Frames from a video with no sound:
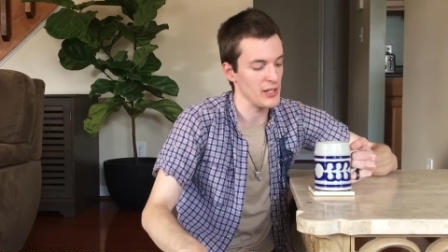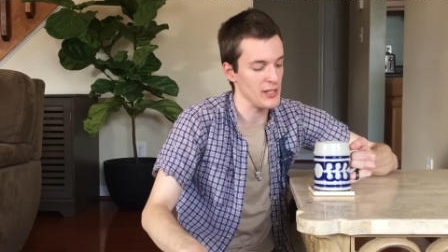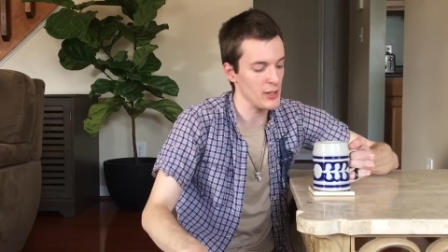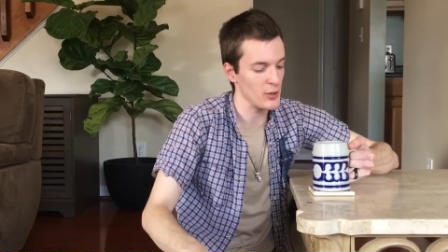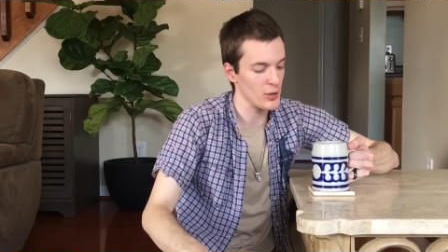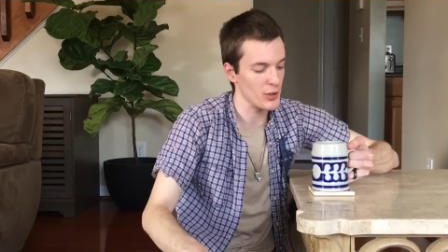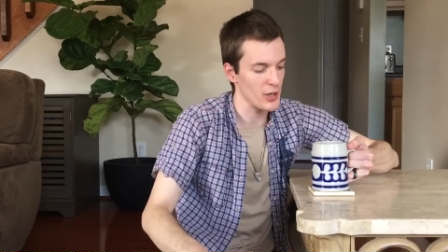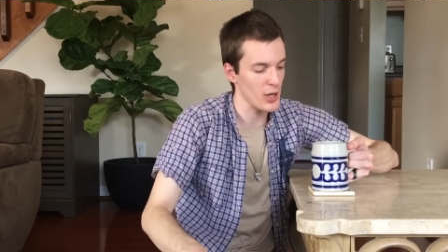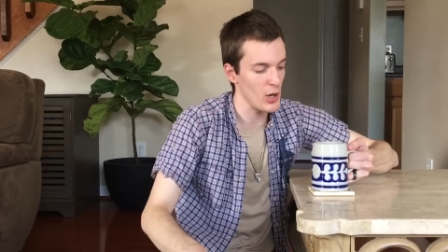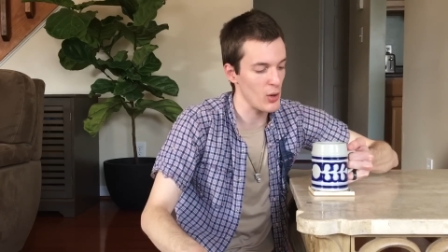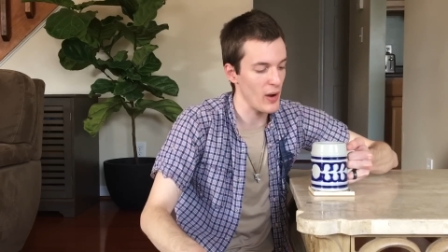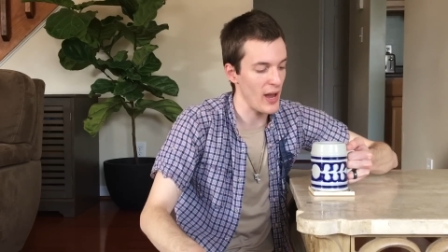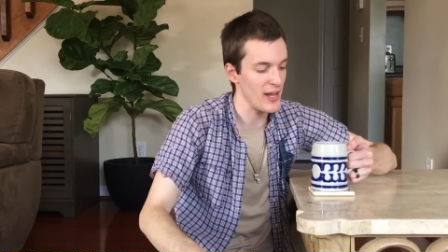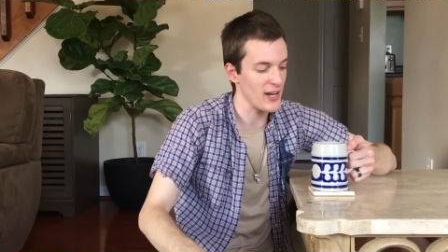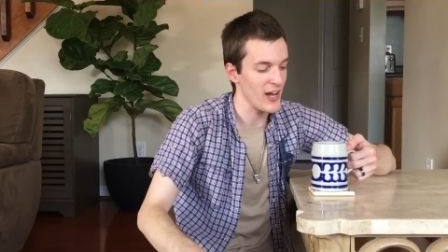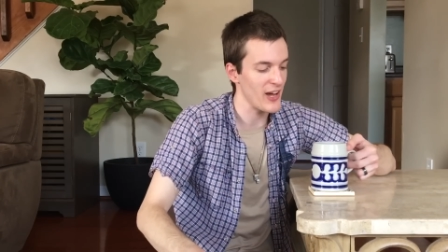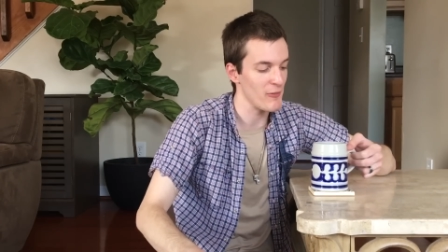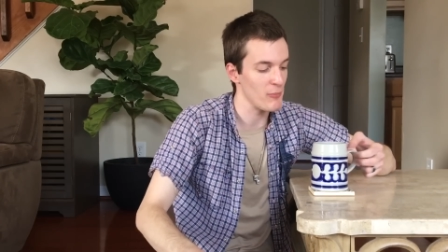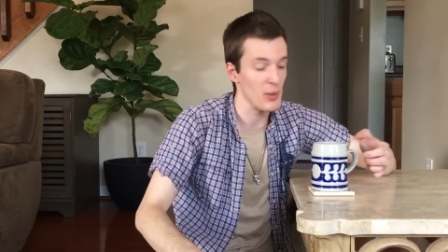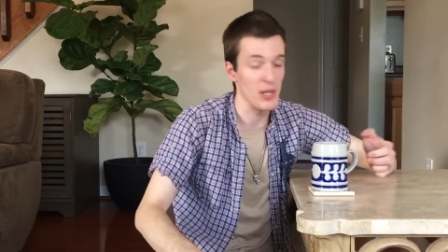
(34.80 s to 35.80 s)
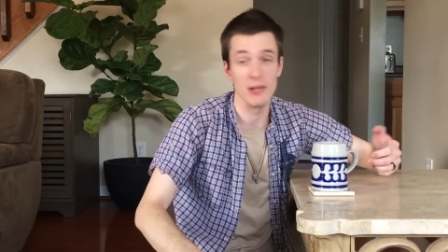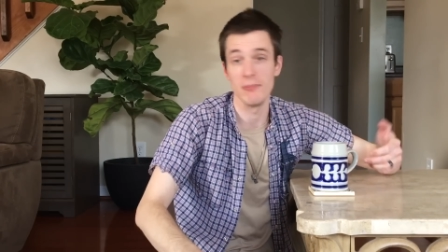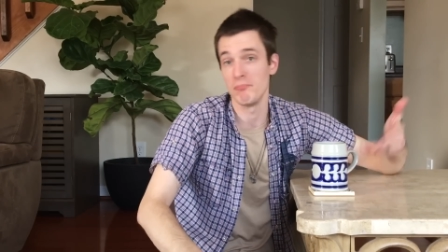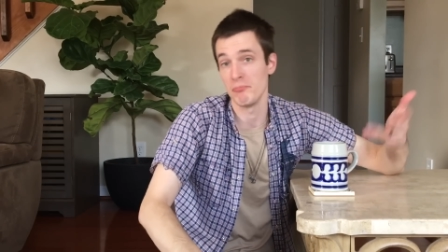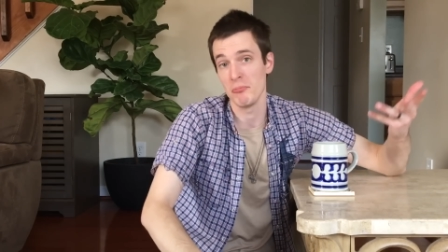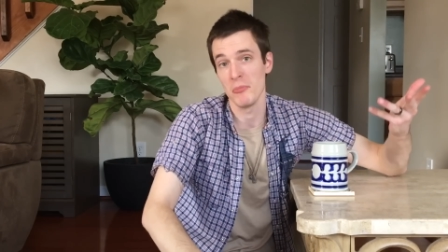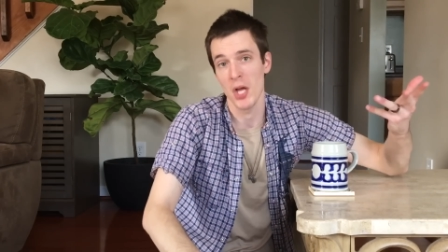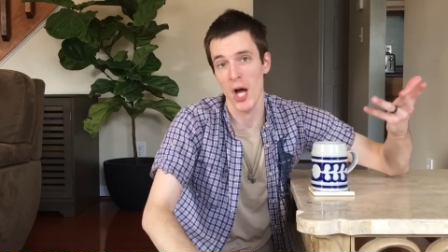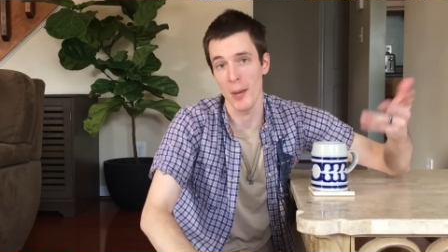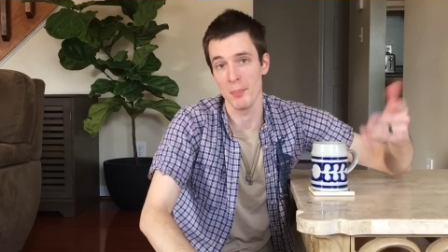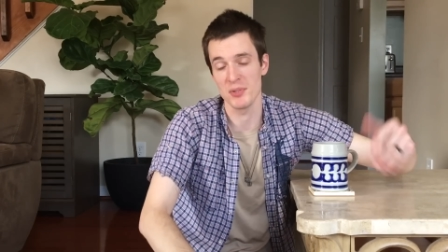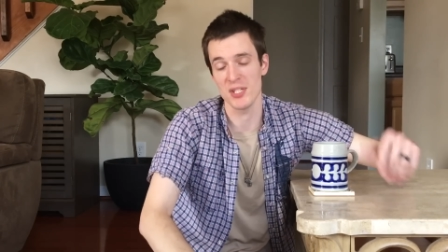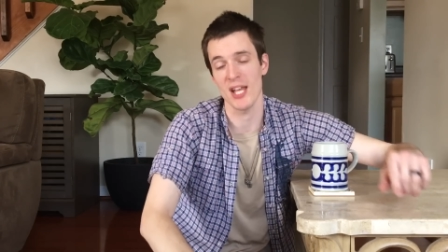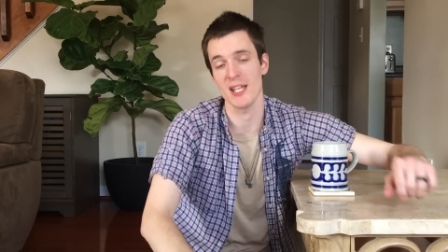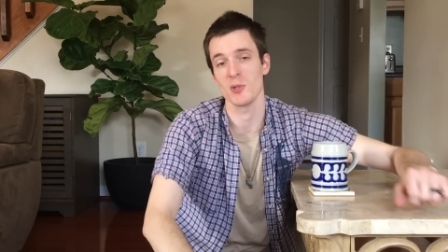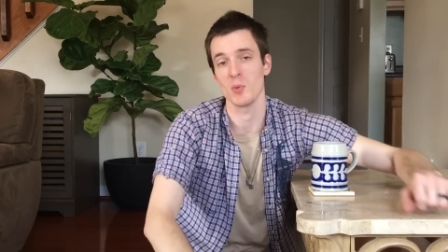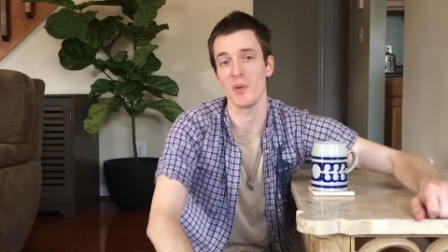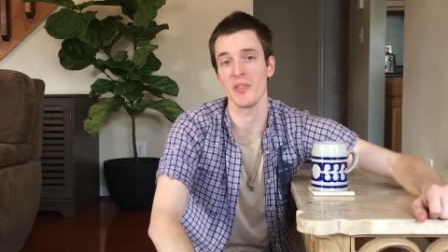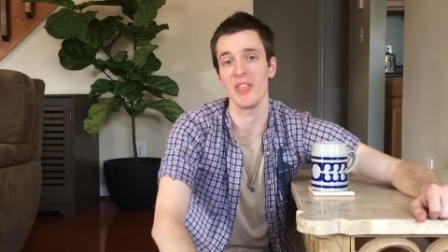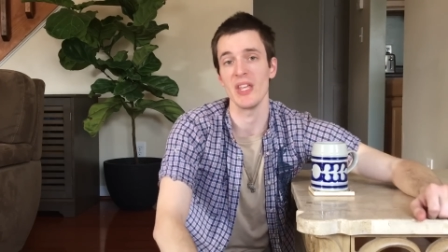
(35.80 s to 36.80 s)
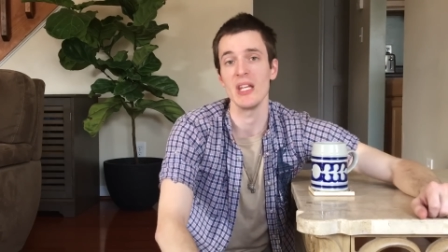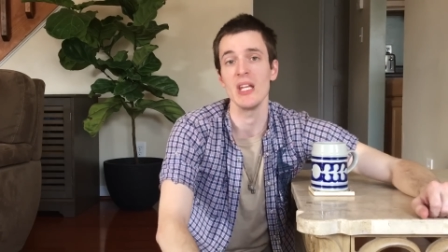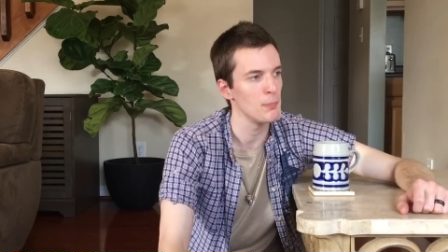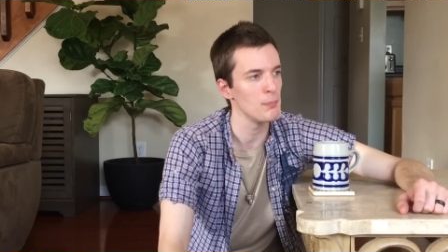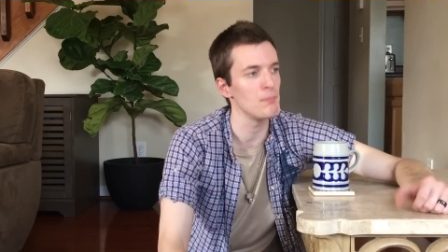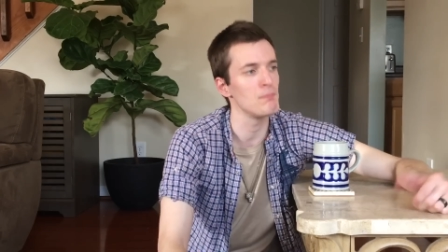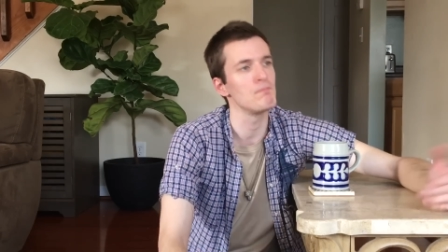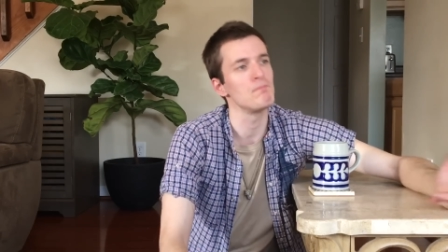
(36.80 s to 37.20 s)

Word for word: a year ago and I've been obsessed with it.